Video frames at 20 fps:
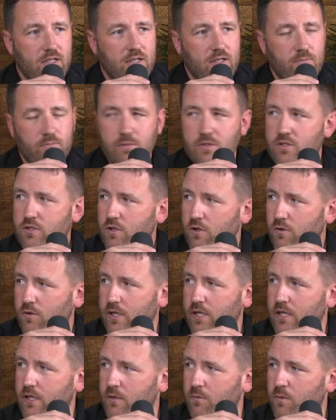
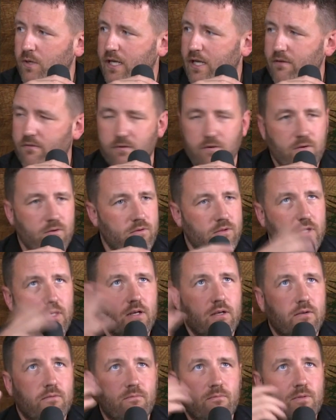Missouri, whatever
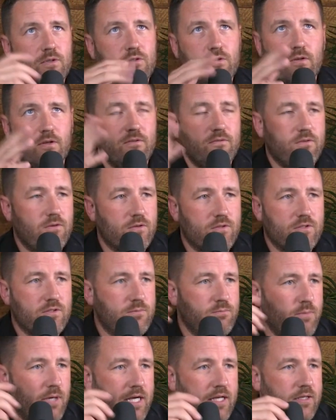the Missouri versus
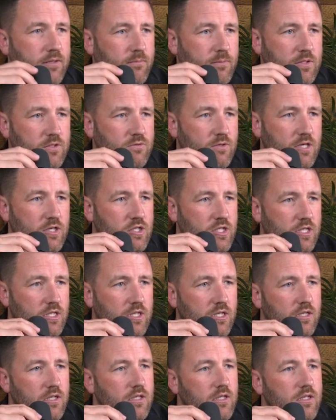Biden administration,
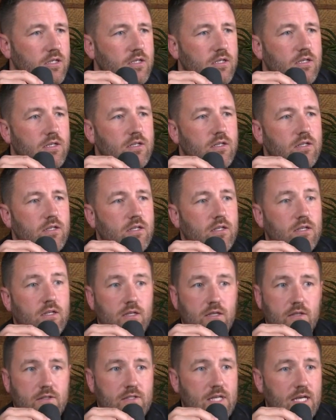mm-hmm.
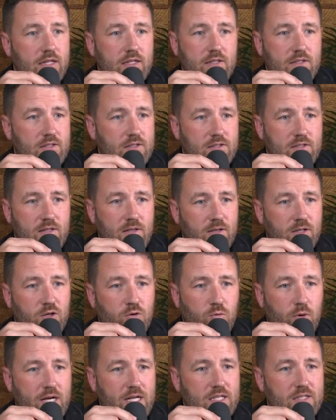said this is the
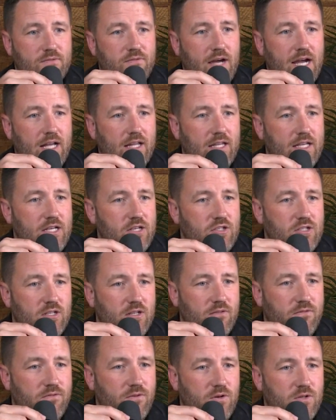greatest violation of
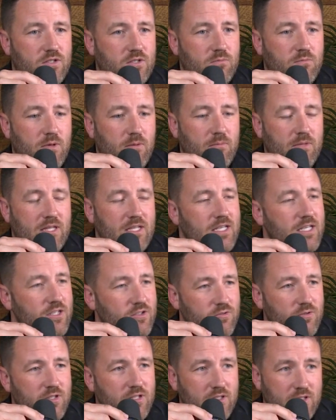the First Amendment in the
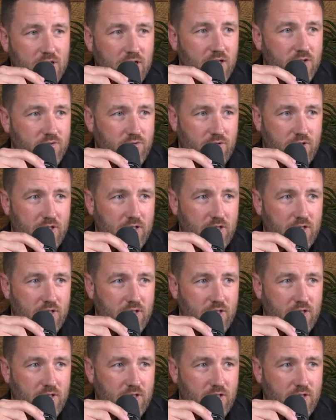history of this country.